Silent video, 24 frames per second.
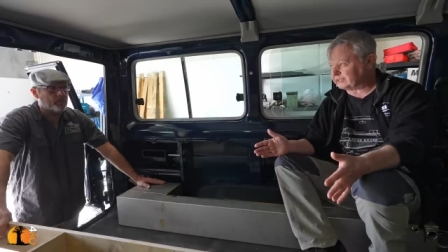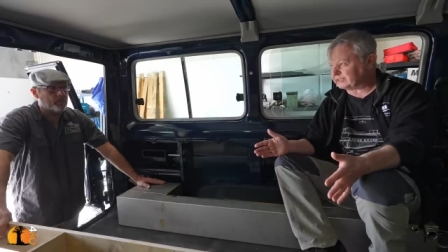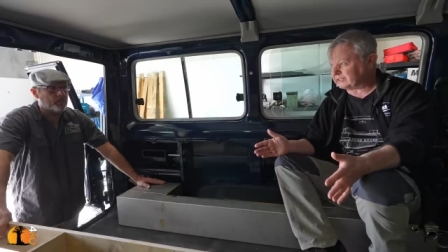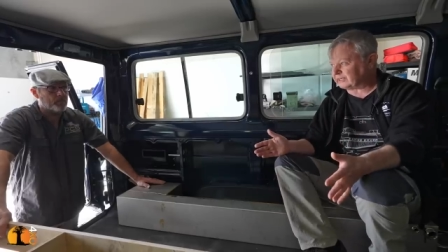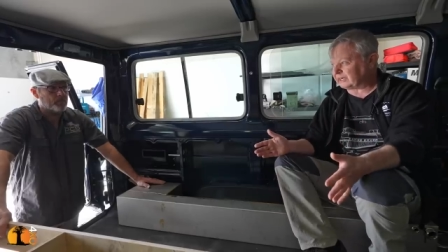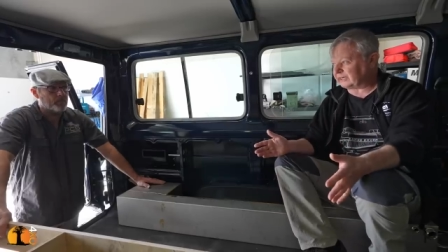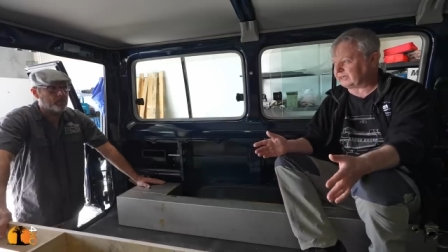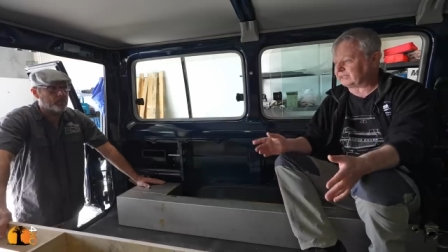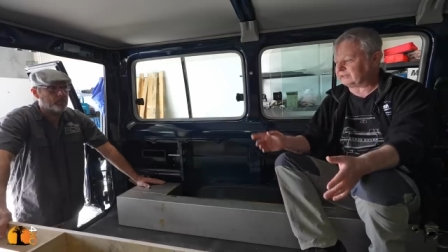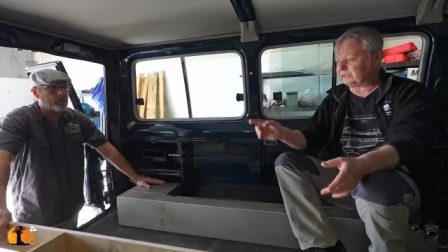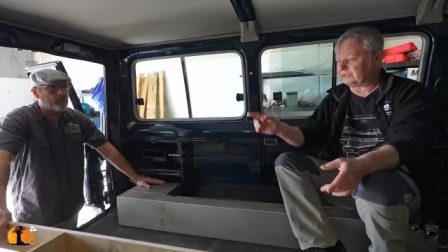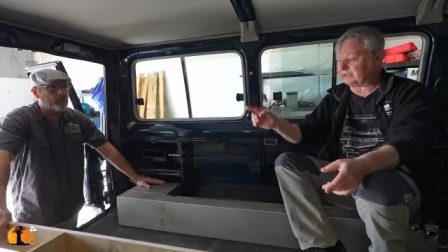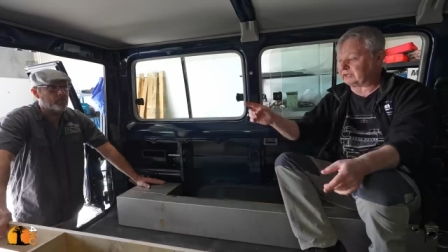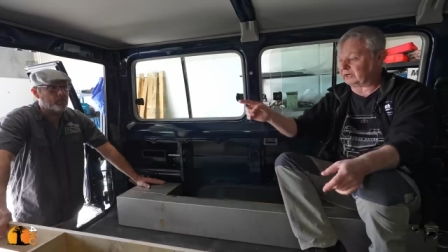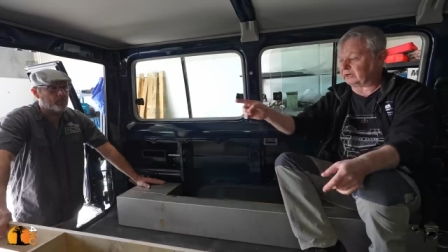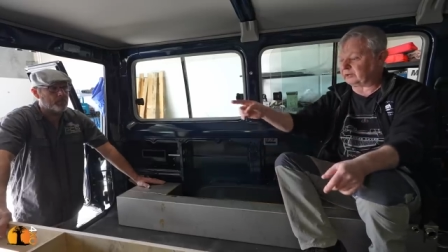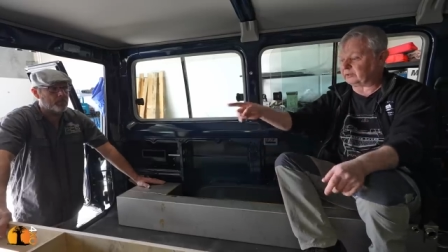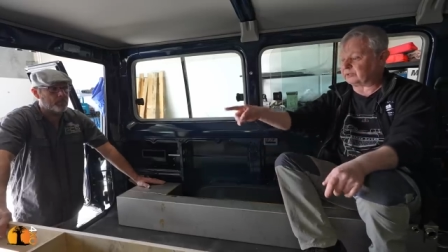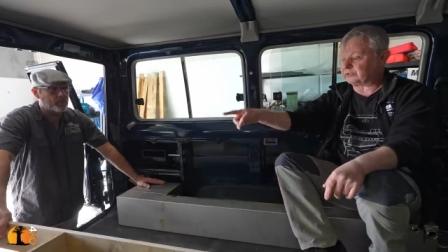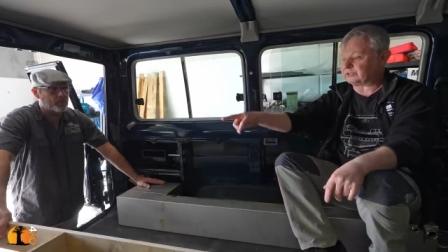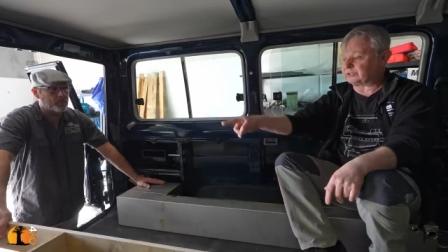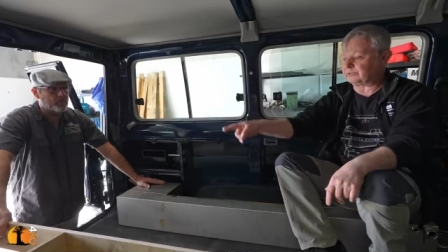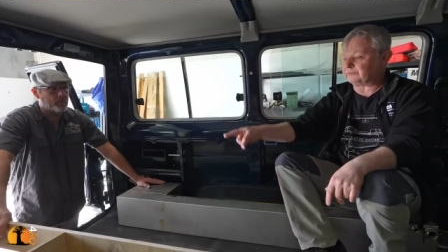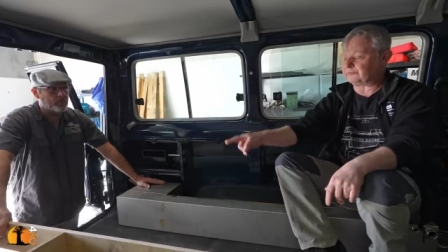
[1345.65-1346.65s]
tank that
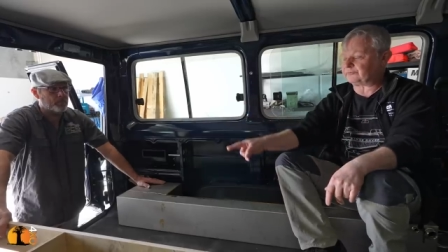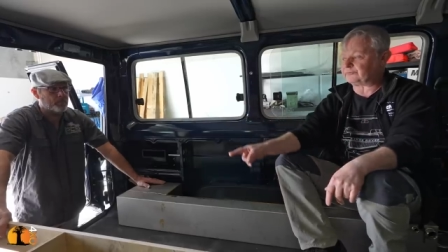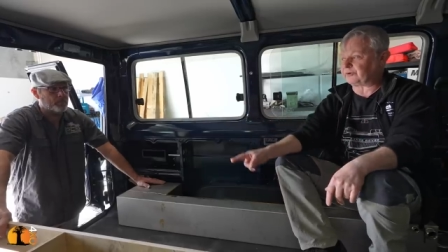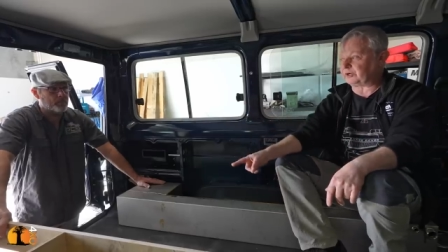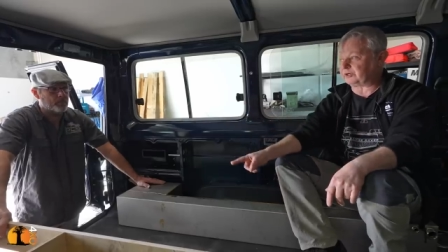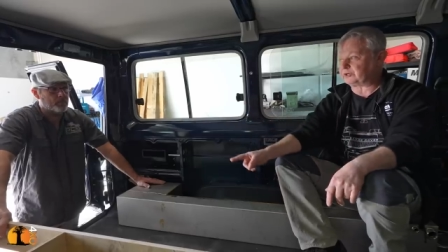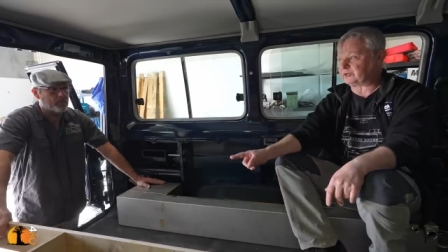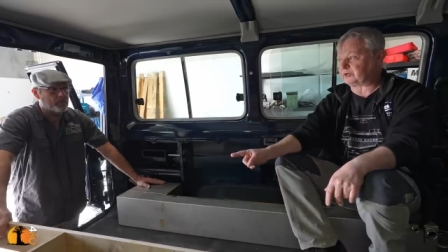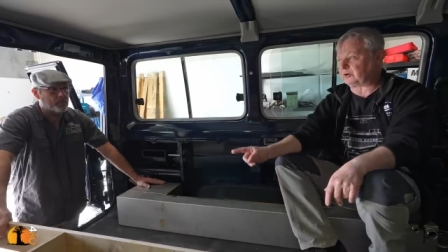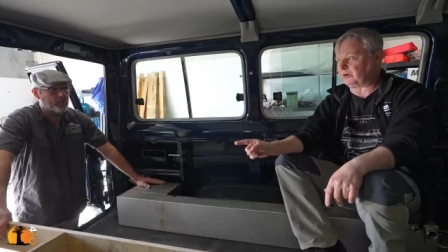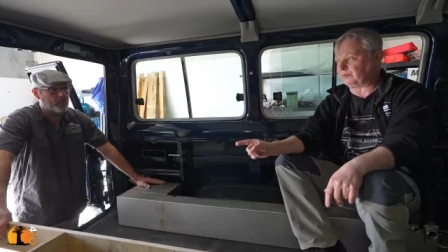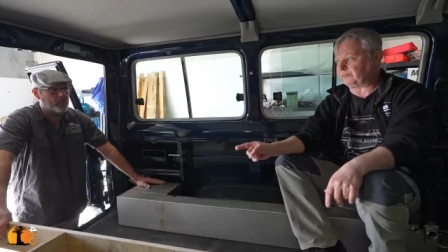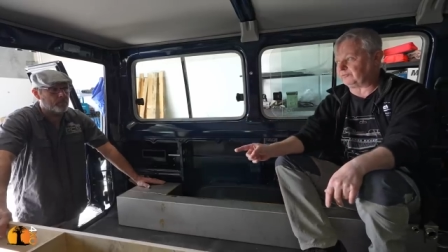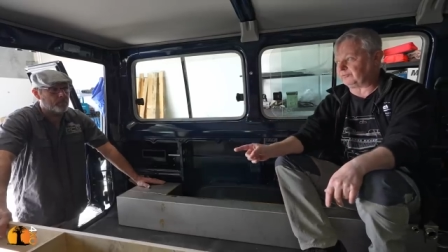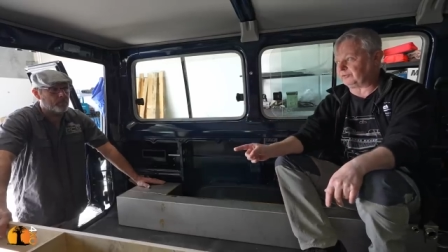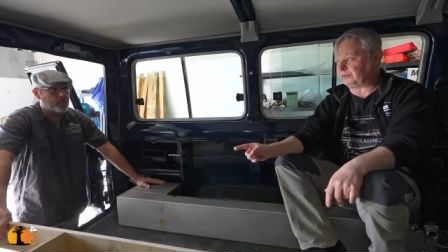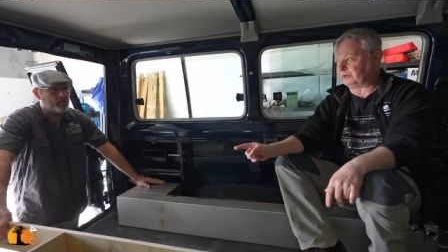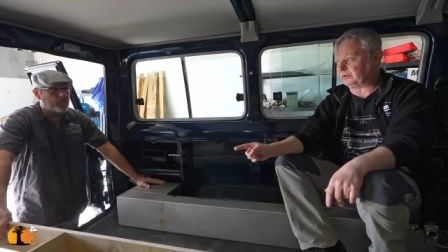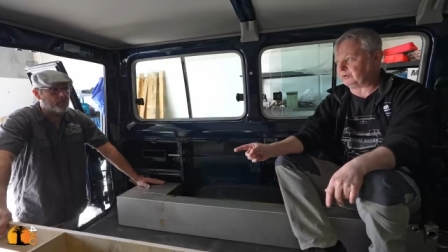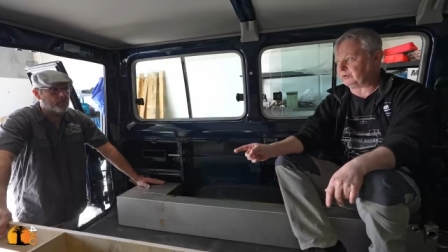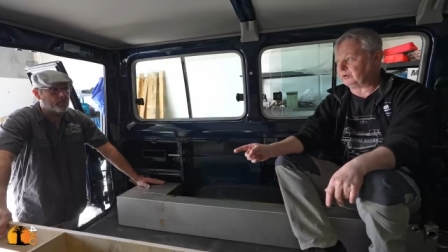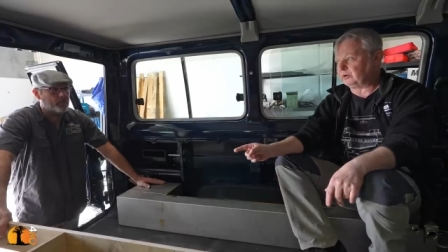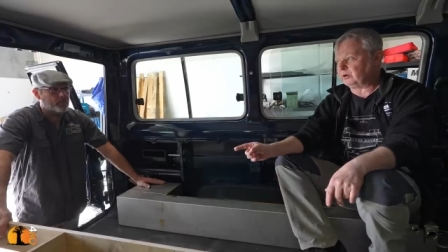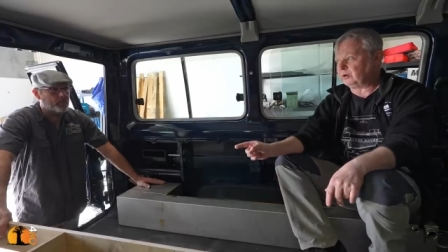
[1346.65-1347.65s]
goes in front of
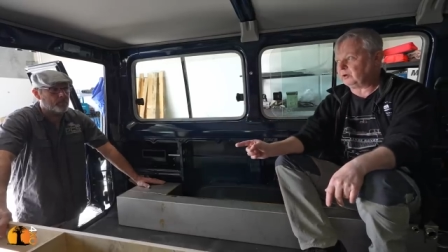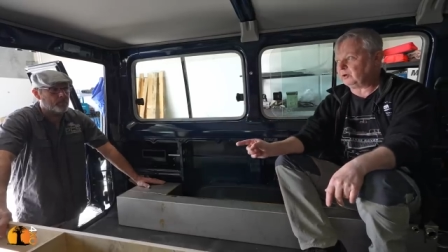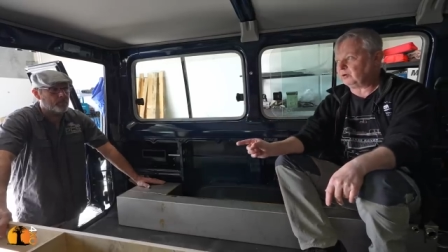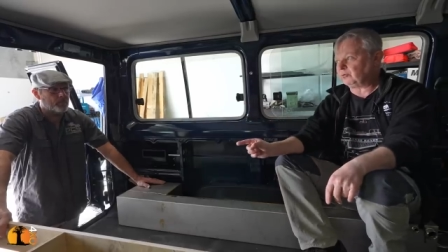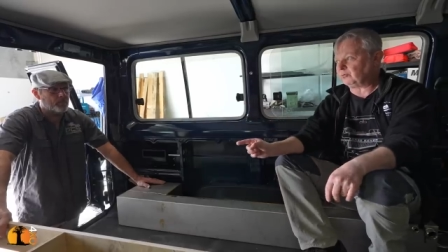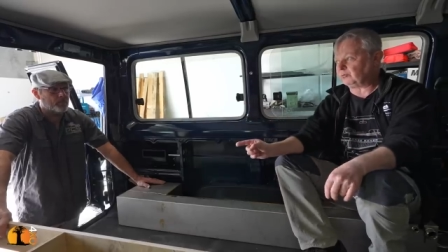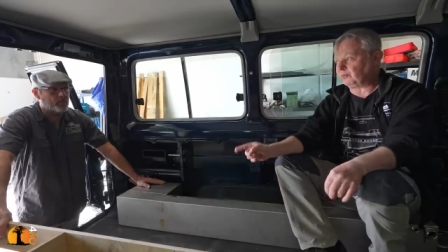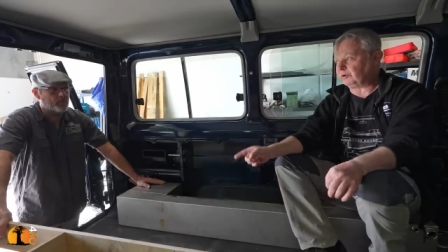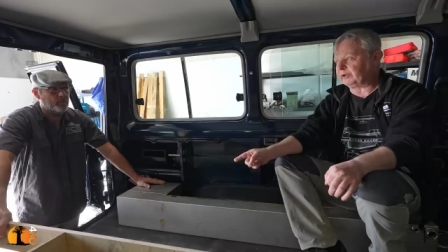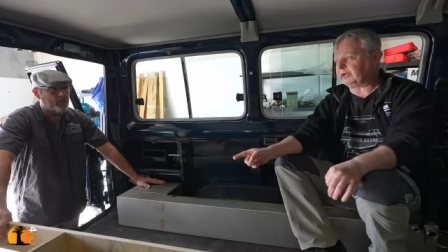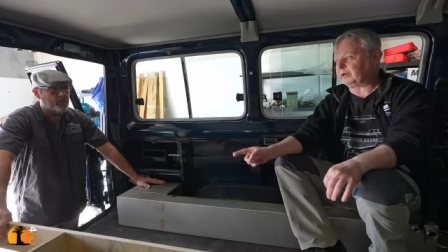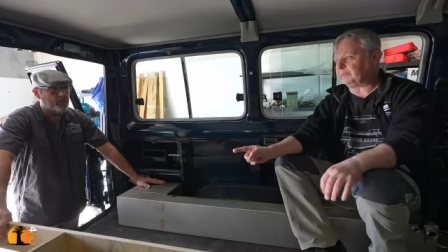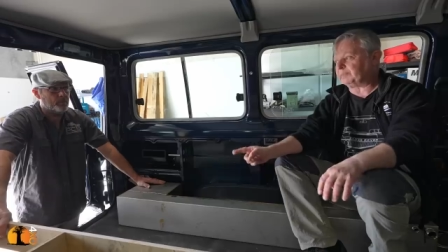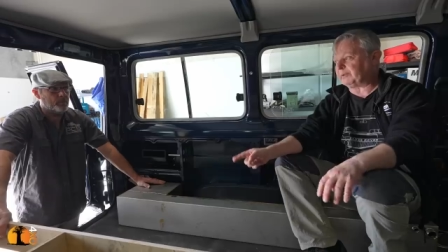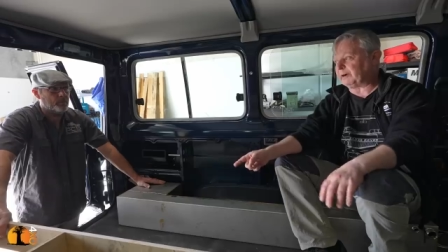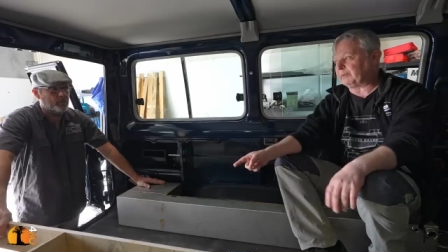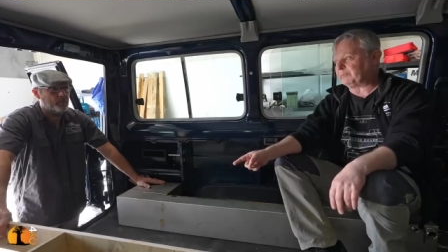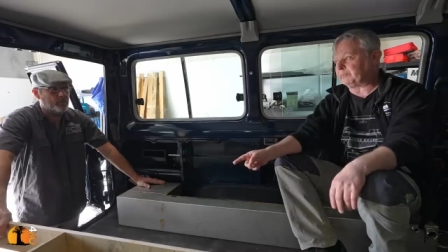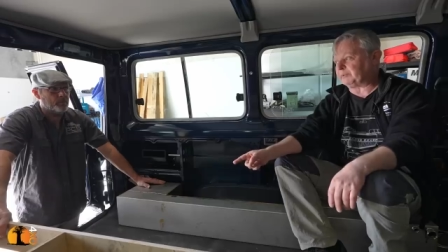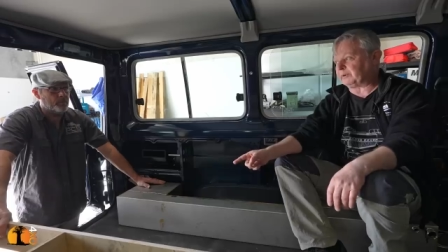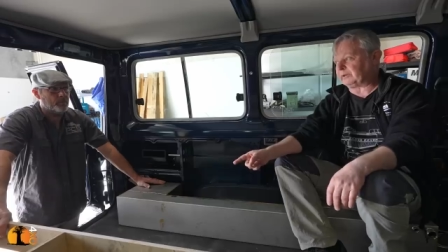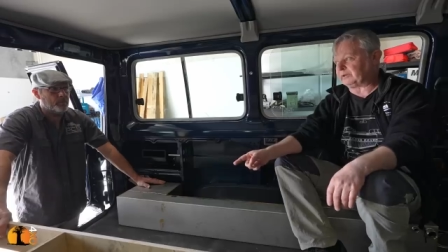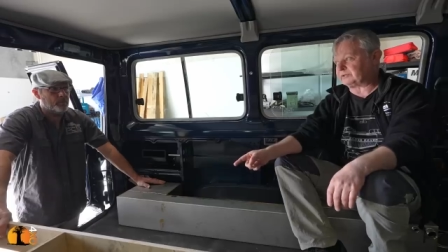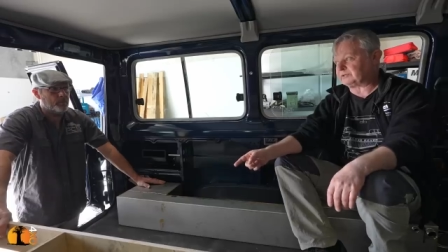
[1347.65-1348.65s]
the rear bumper.